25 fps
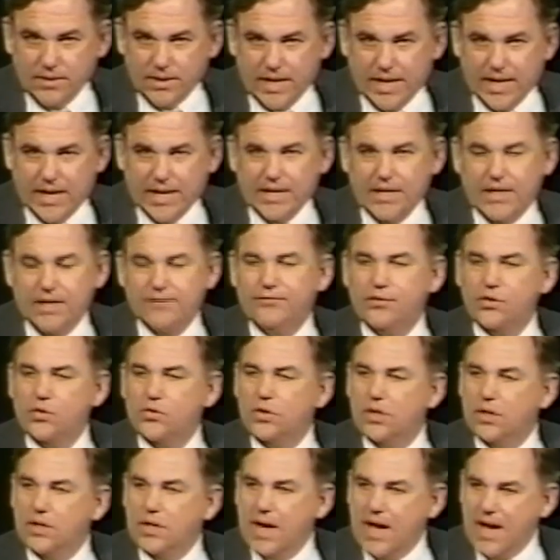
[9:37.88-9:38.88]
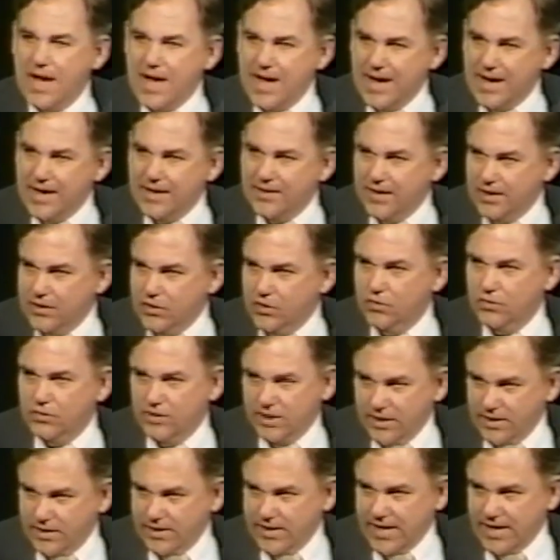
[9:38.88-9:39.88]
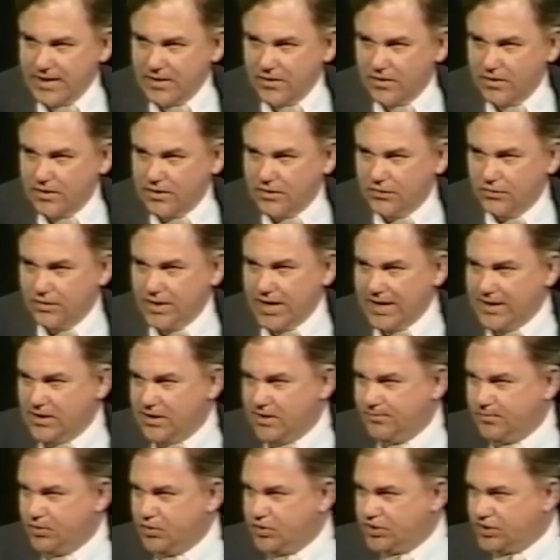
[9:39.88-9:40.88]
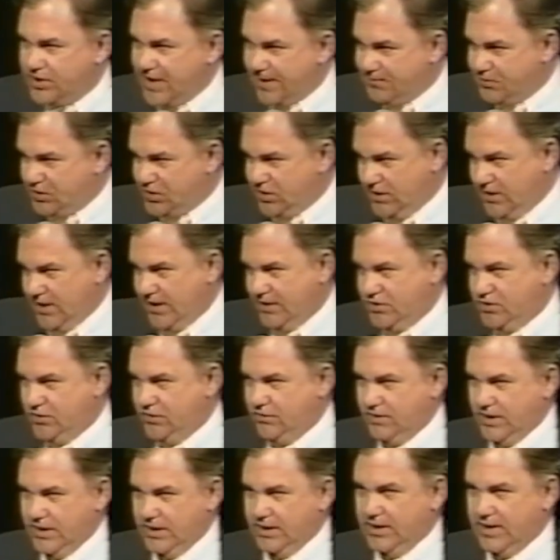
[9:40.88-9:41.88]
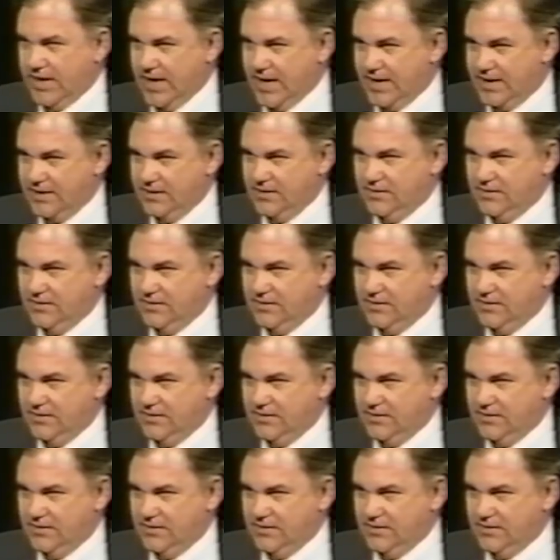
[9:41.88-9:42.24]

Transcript: And if you deny that you did that or create the perception that you did that,